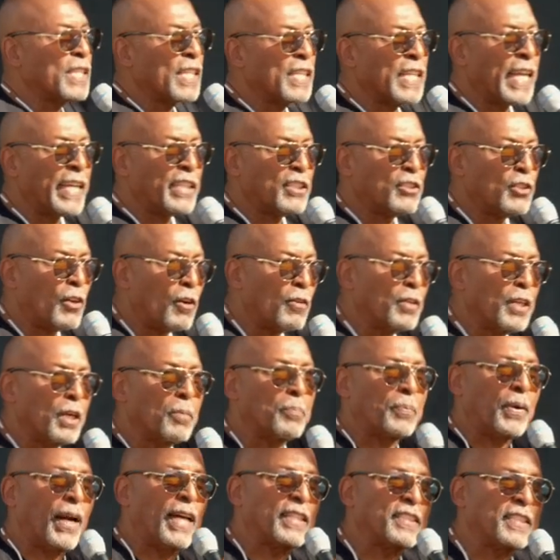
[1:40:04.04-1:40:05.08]
electoral
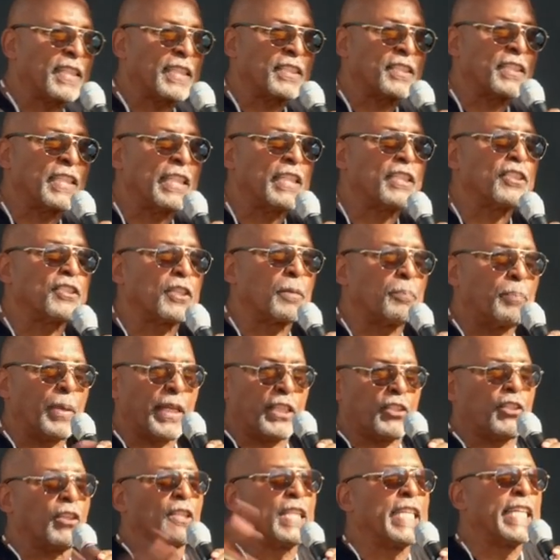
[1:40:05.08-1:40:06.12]
processes to
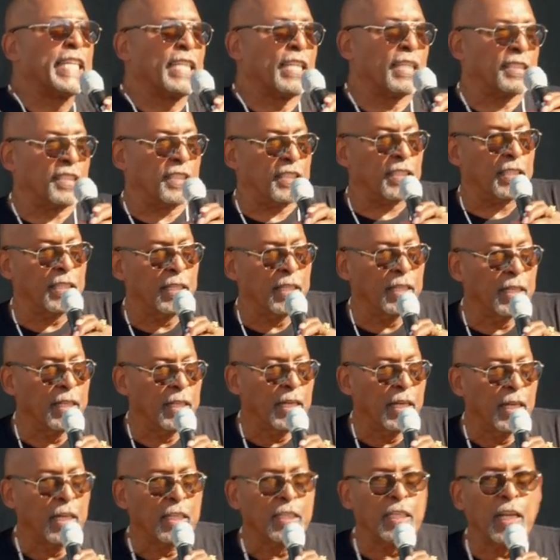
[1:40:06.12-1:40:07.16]
pick your leaders.
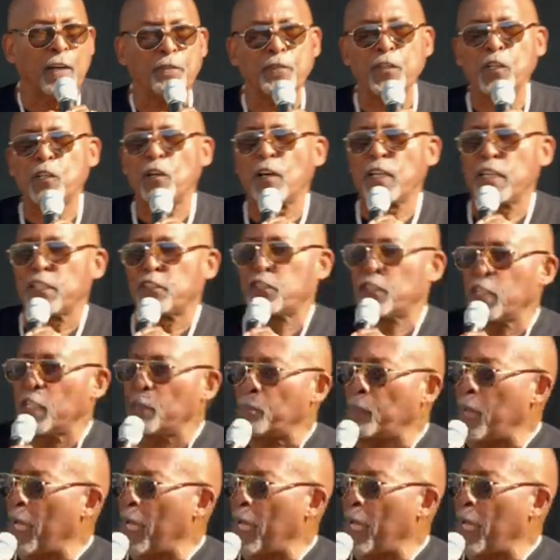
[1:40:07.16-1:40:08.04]
Now, if you're going to sit